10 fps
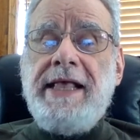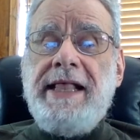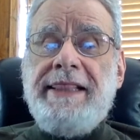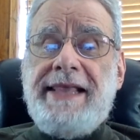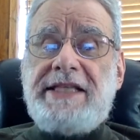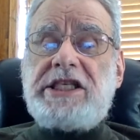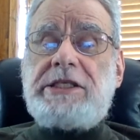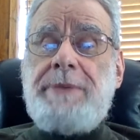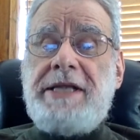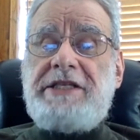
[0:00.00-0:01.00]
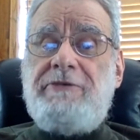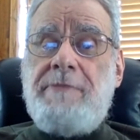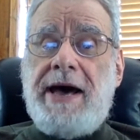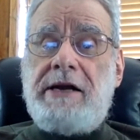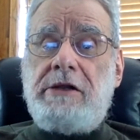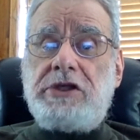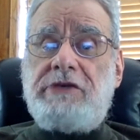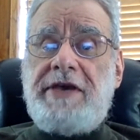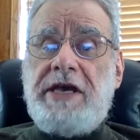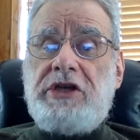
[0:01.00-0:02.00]
Less expensive models
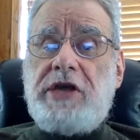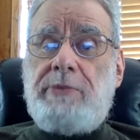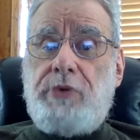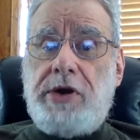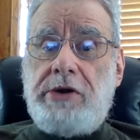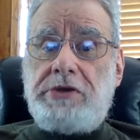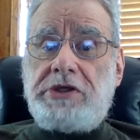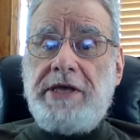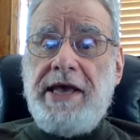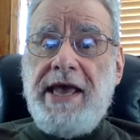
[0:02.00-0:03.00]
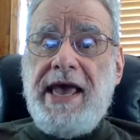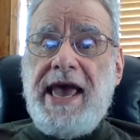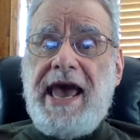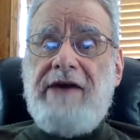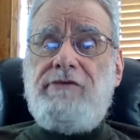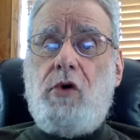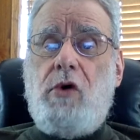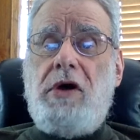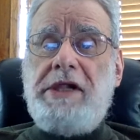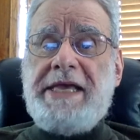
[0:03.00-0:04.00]
of inkjet printers have
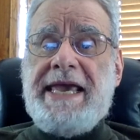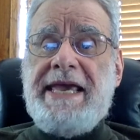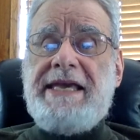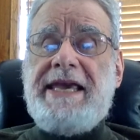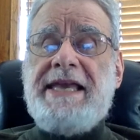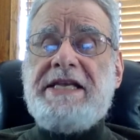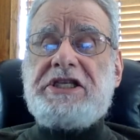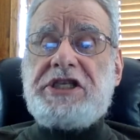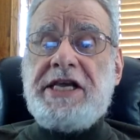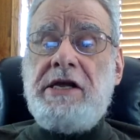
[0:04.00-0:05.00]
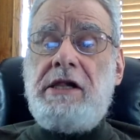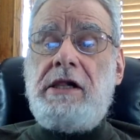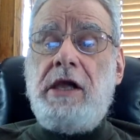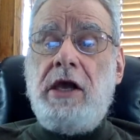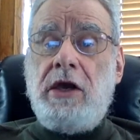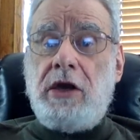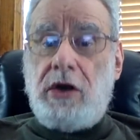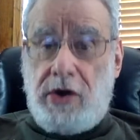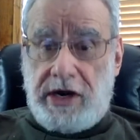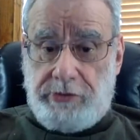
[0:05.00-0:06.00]
all ink in a single
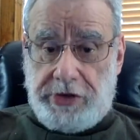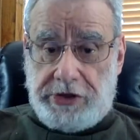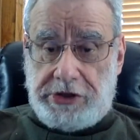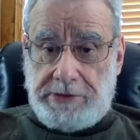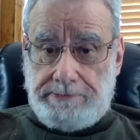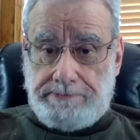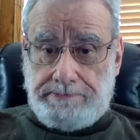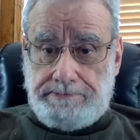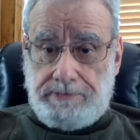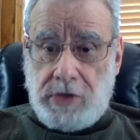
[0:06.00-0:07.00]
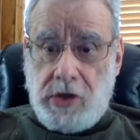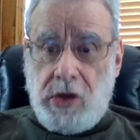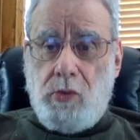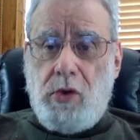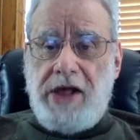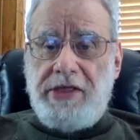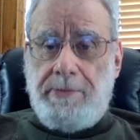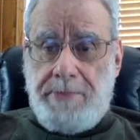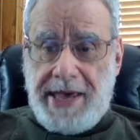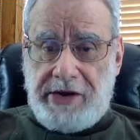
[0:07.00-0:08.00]
cartridge, while the
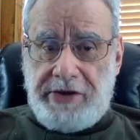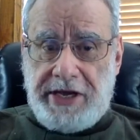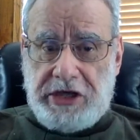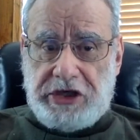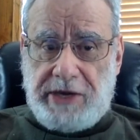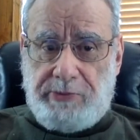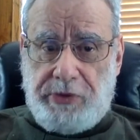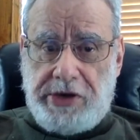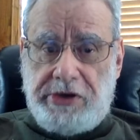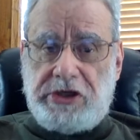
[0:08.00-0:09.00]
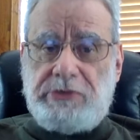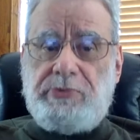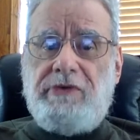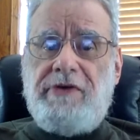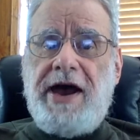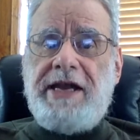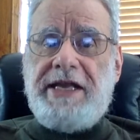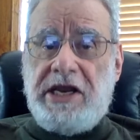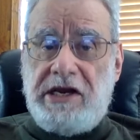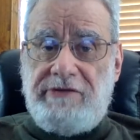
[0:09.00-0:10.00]
better inkjet printers provide
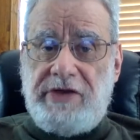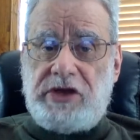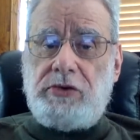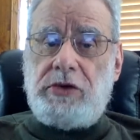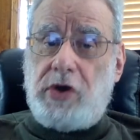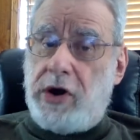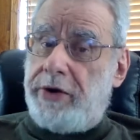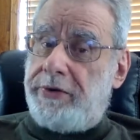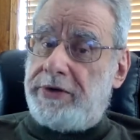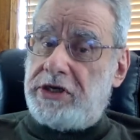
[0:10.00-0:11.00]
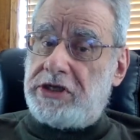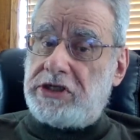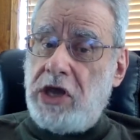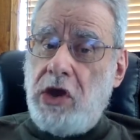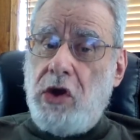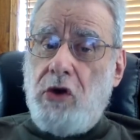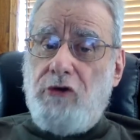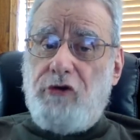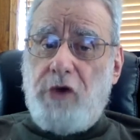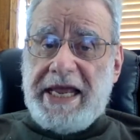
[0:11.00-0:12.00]
individual cartridges
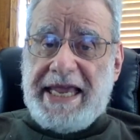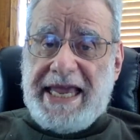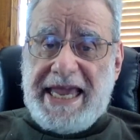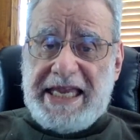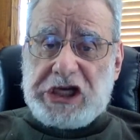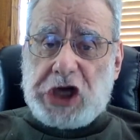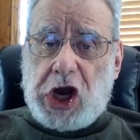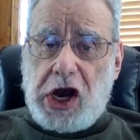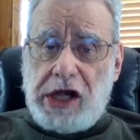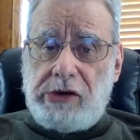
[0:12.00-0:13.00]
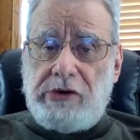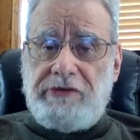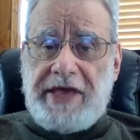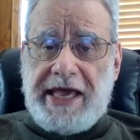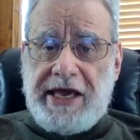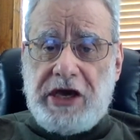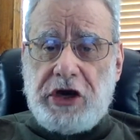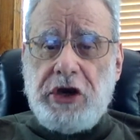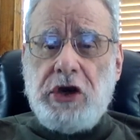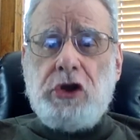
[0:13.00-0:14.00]
for each color of ink
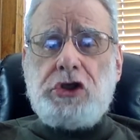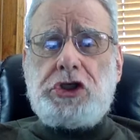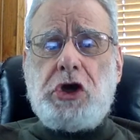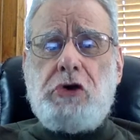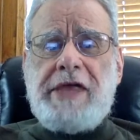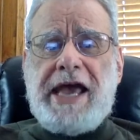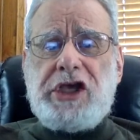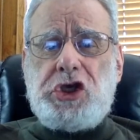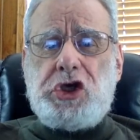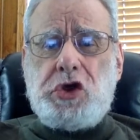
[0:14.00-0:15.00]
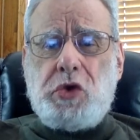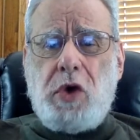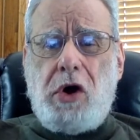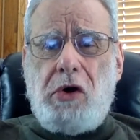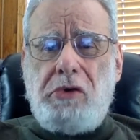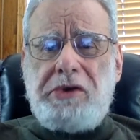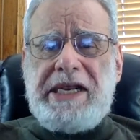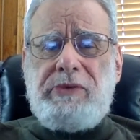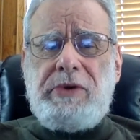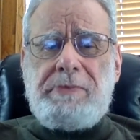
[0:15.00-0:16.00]
so that you only
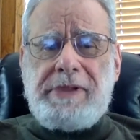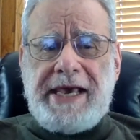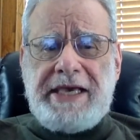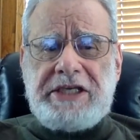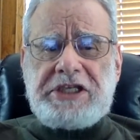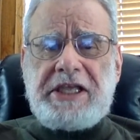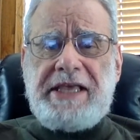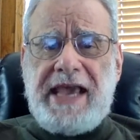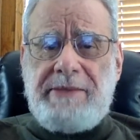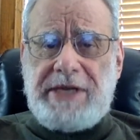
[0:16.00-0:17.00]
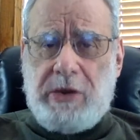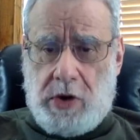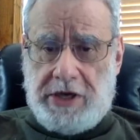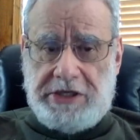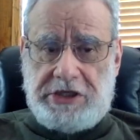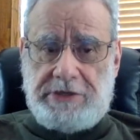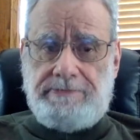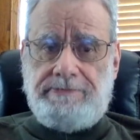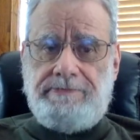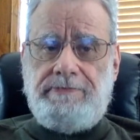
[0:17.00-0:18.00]
replace the empty ones.
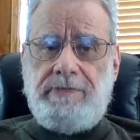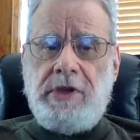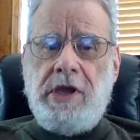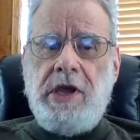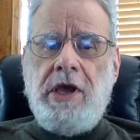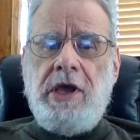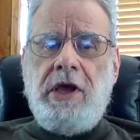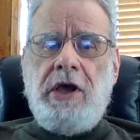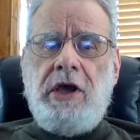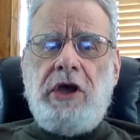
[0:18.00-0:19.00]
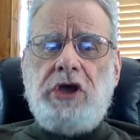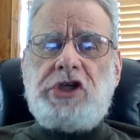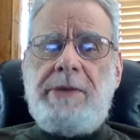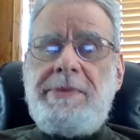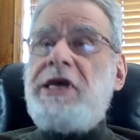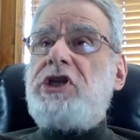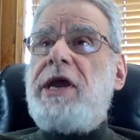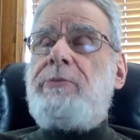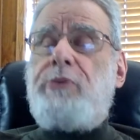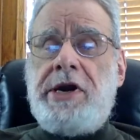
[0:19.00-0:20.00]
Some
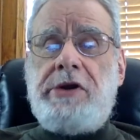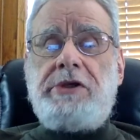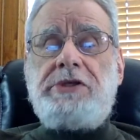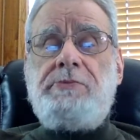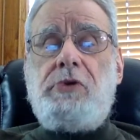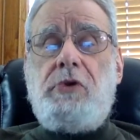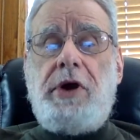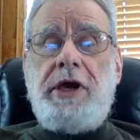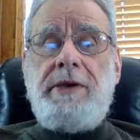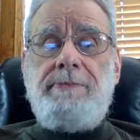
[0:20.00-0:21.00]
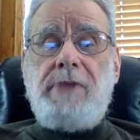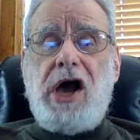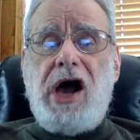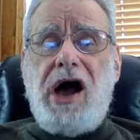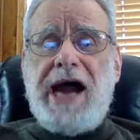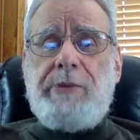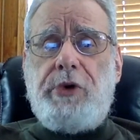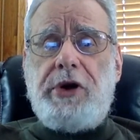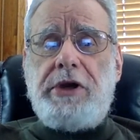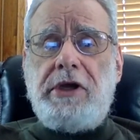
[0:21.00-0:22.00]
inkjet printers employ a
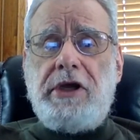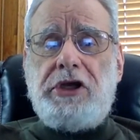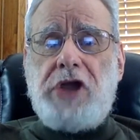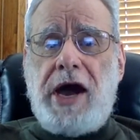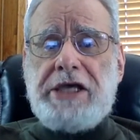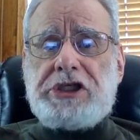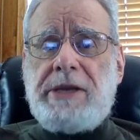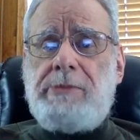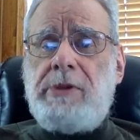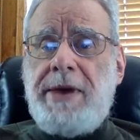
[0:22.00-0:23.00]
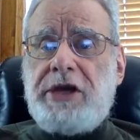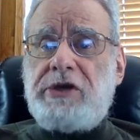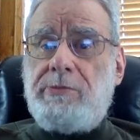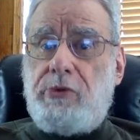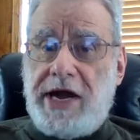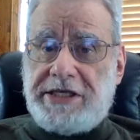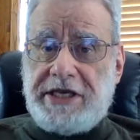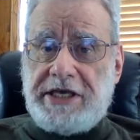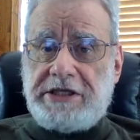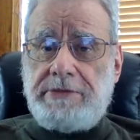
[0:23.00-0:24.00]
hybrid dye sublimation
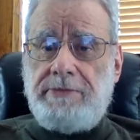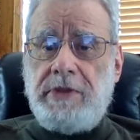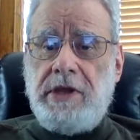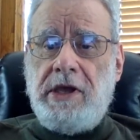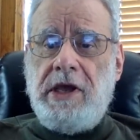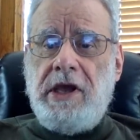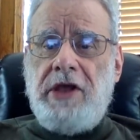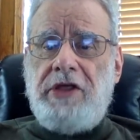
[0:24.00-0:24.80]
process. The